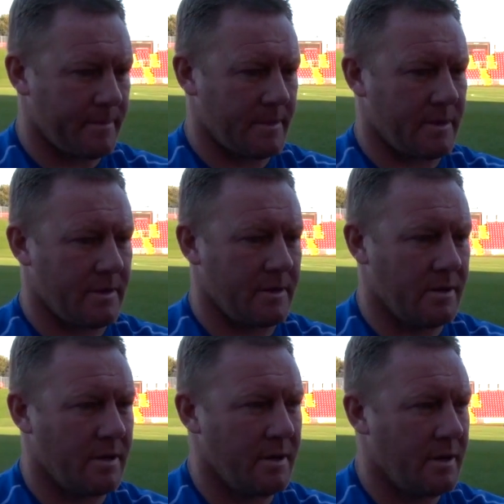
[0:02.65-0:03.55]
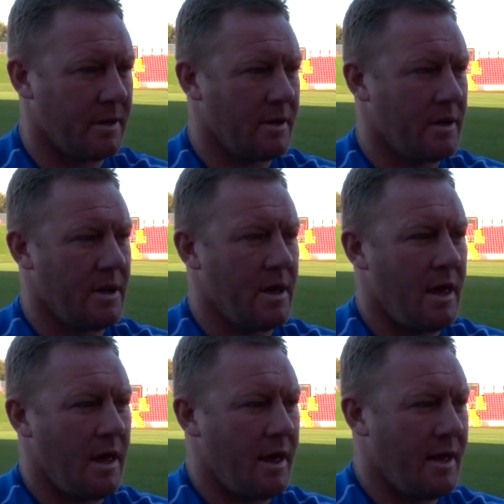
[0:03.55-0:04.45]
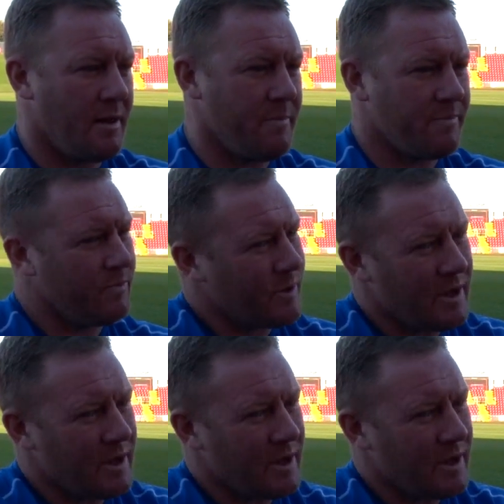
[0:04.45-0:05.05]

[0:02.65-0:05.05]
What's your assessment on today's game?